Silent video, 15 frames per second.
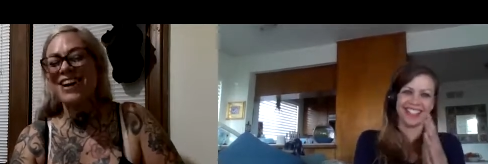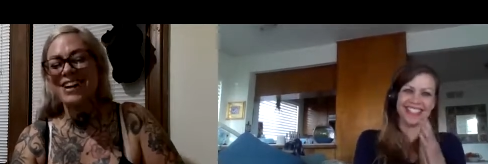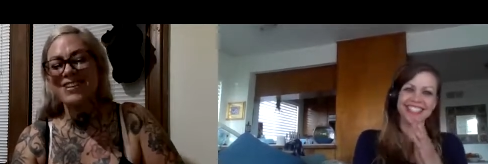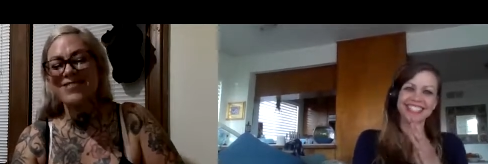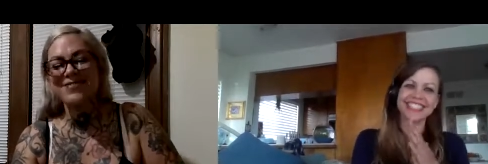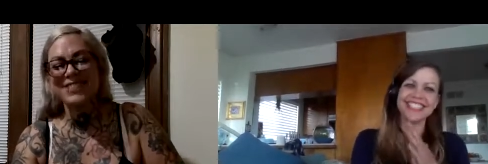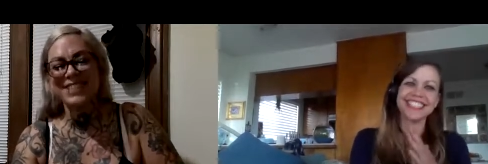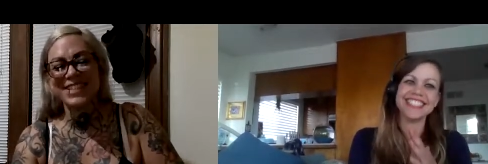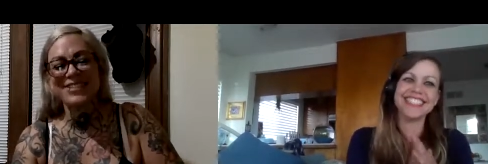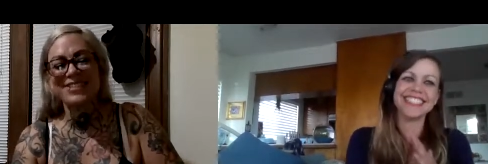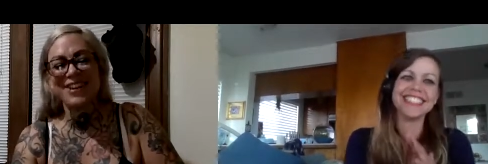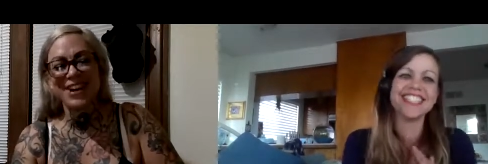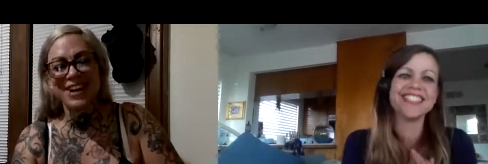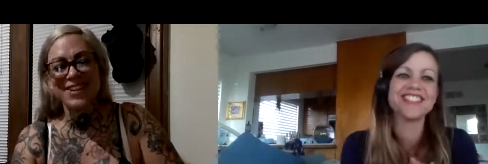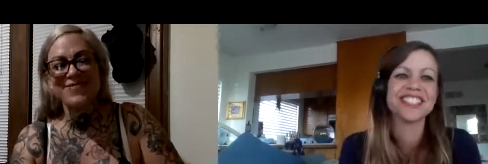Speaker 1: rhymed. It
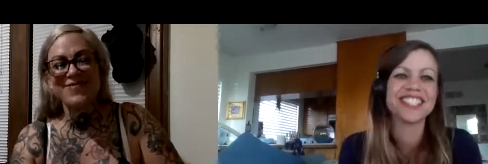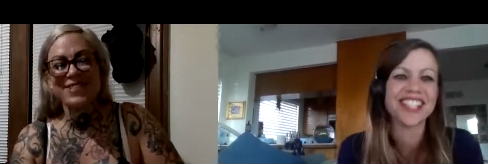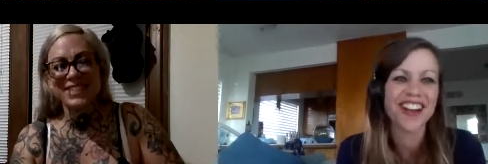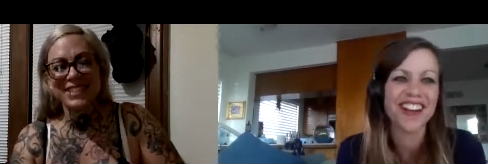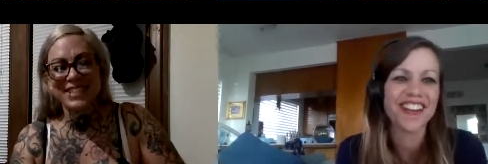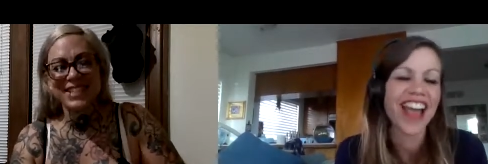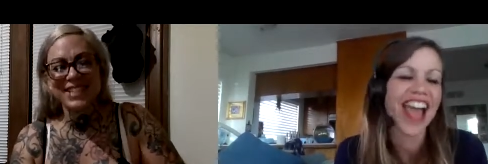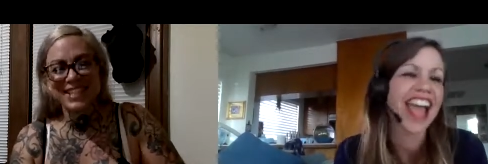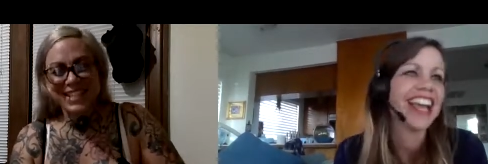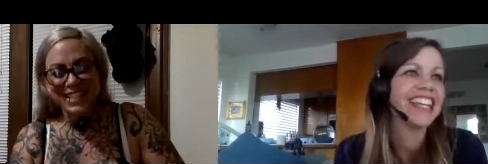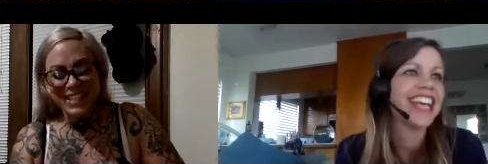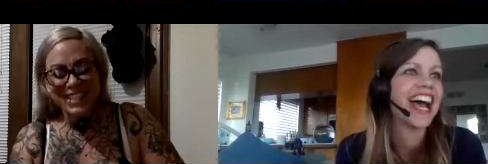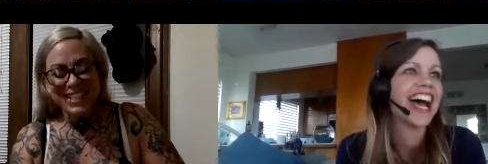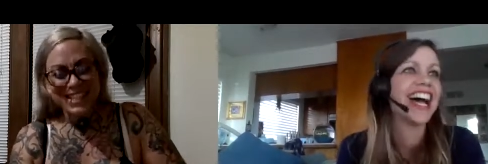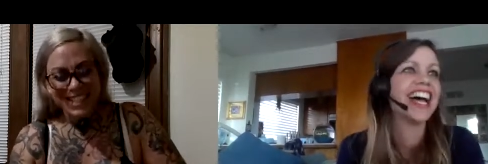rhymed. You just
Speaker 2: okay,
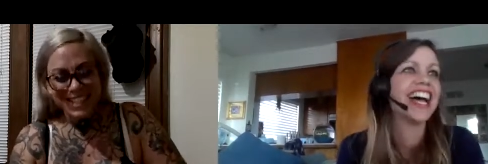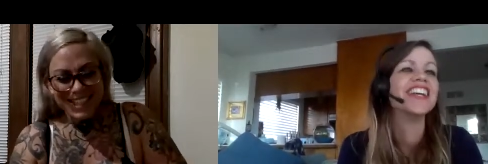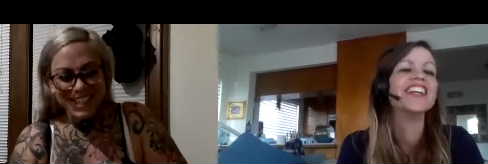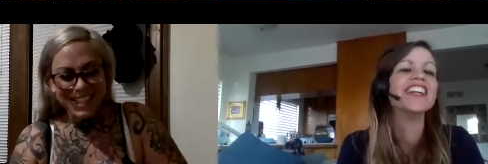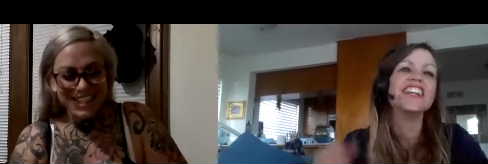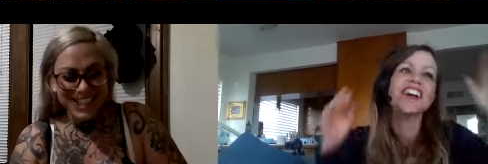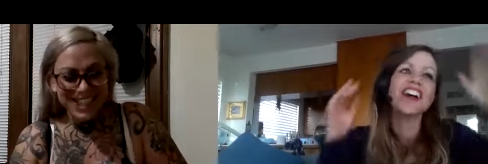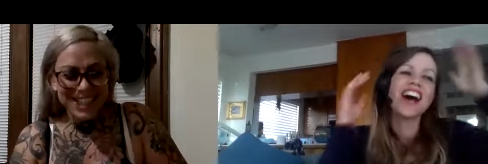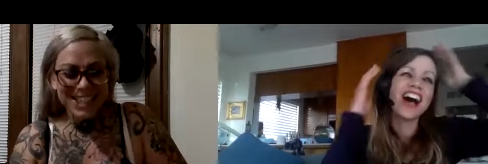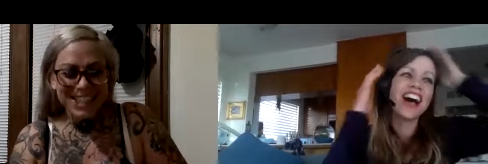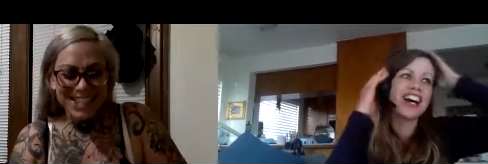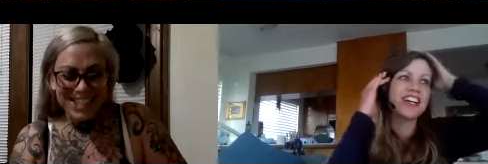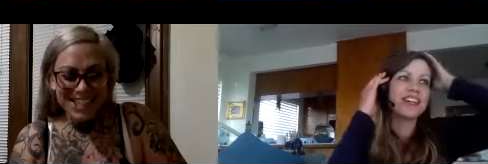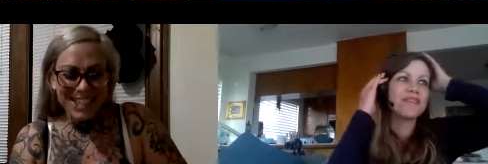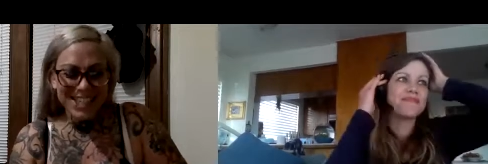yeah.
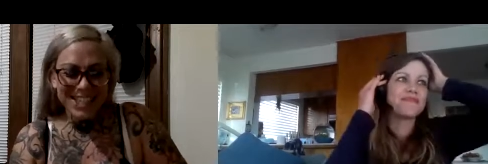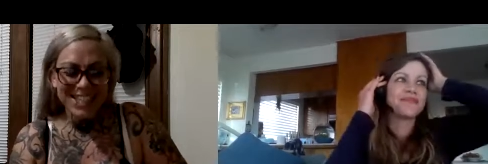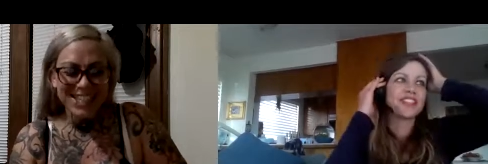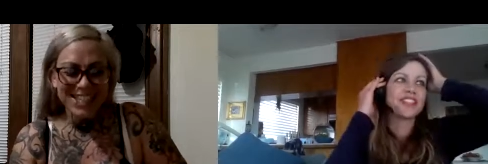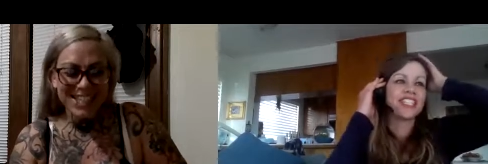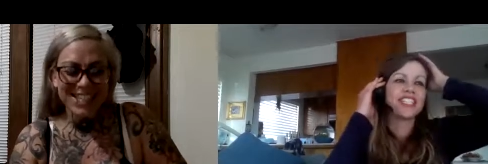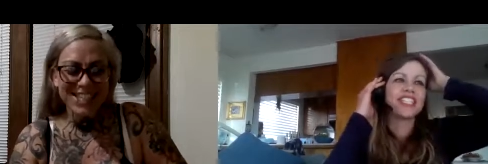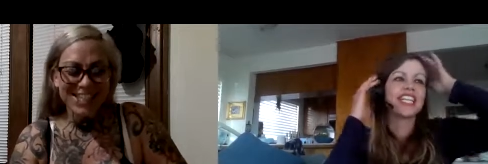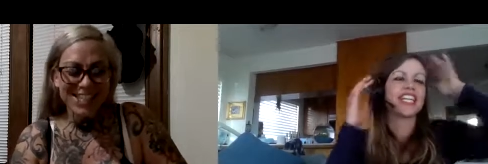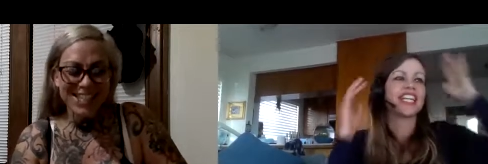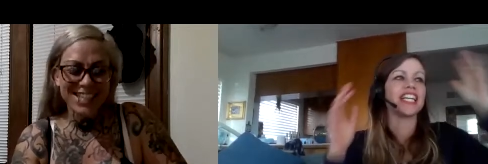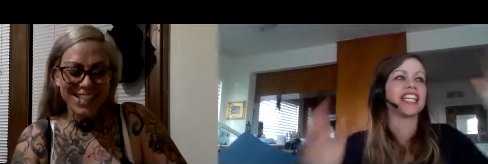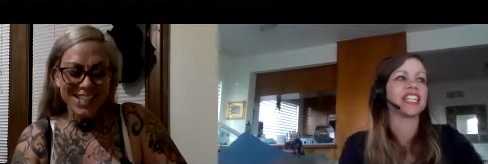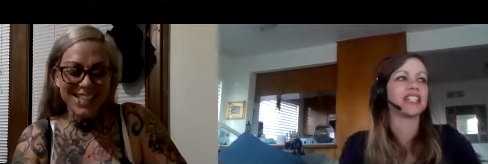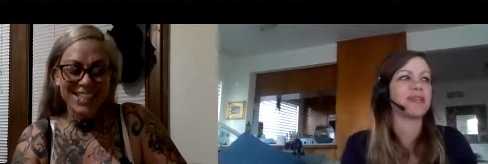Um,
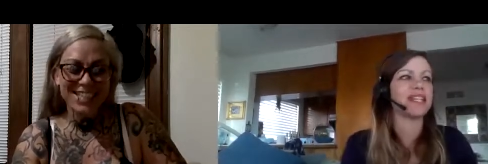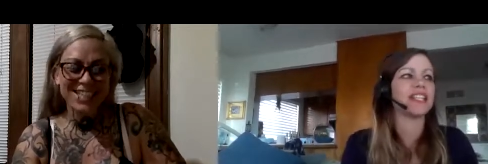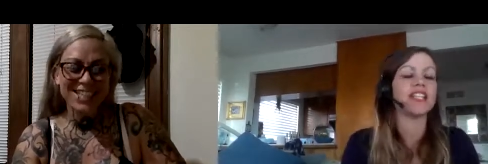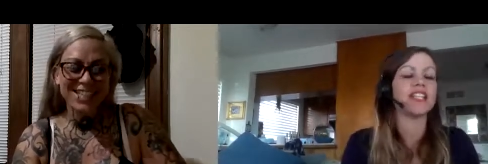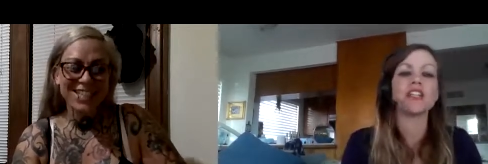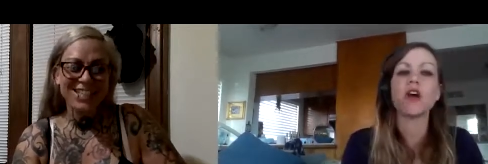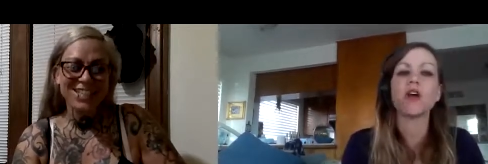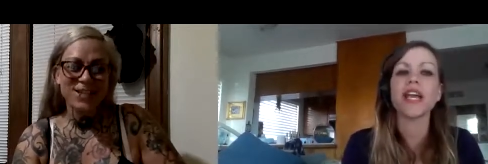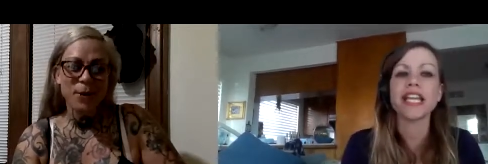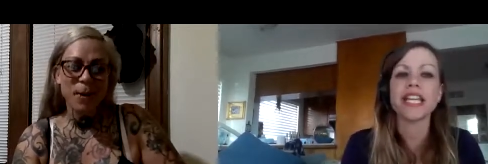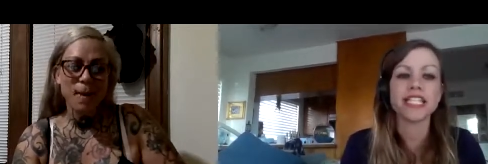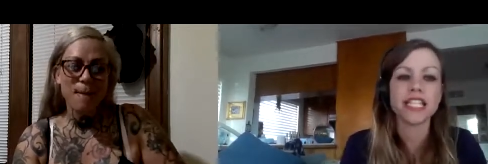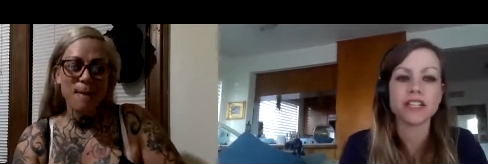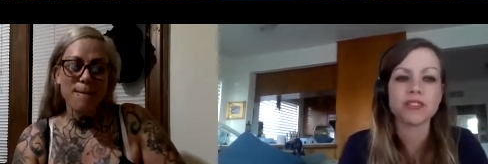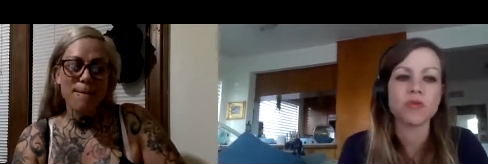yeah i mean get okay
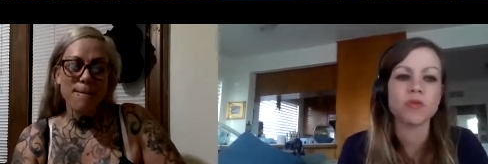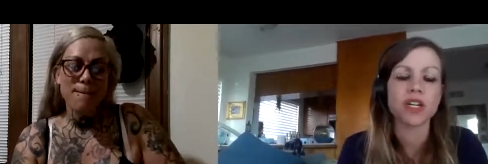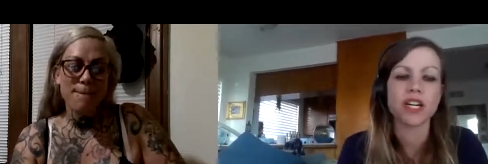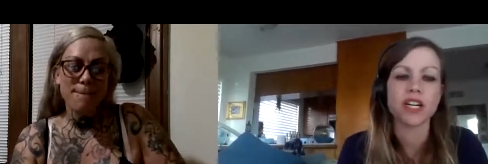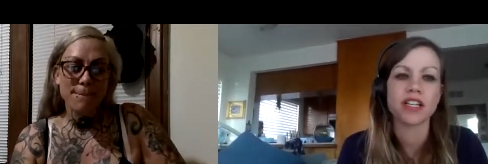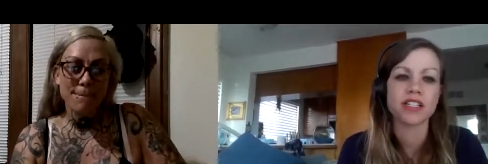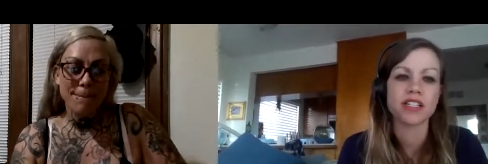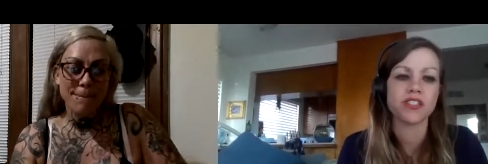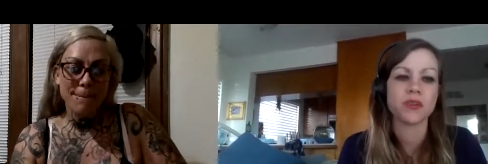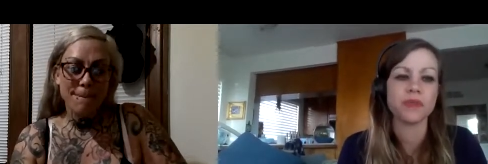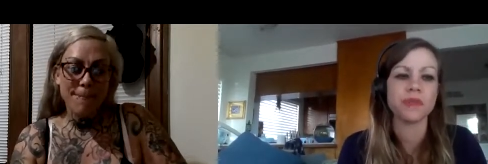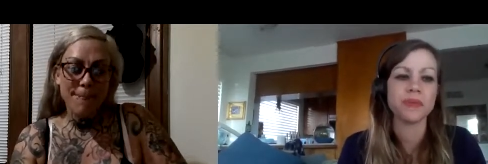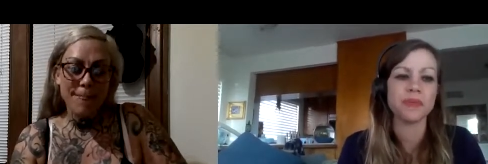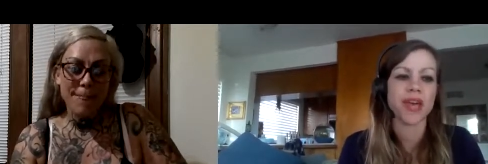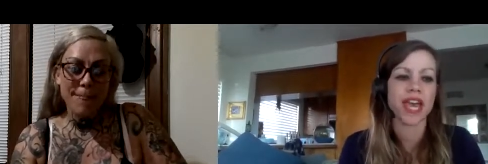get down to work
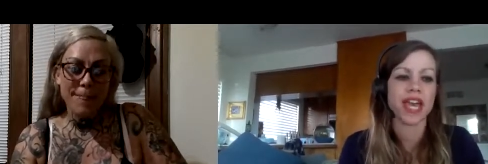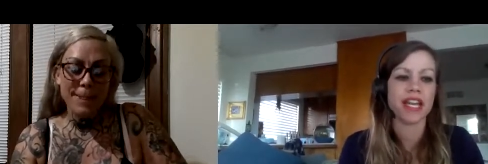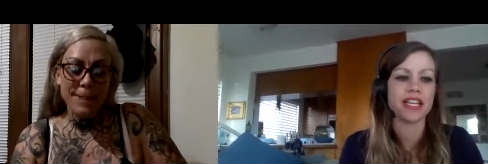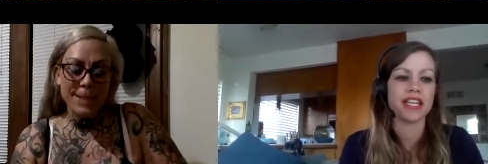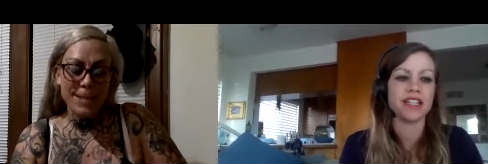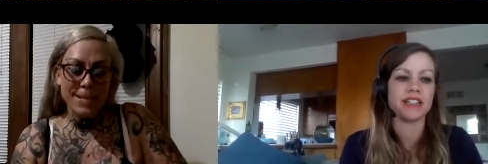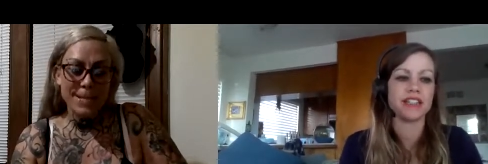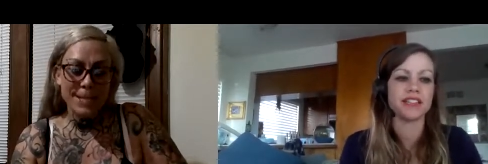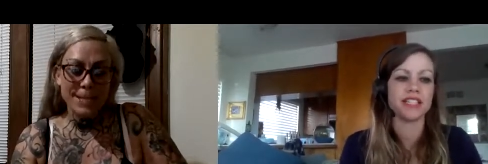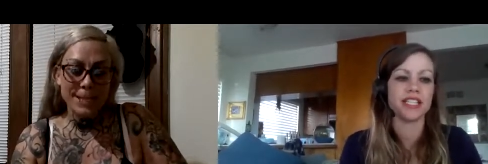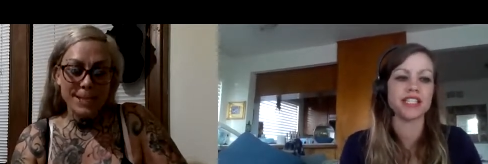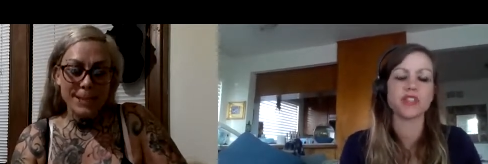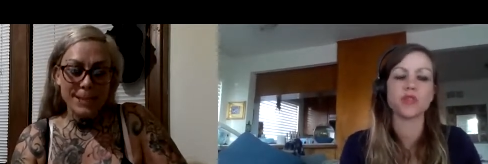don't be petty get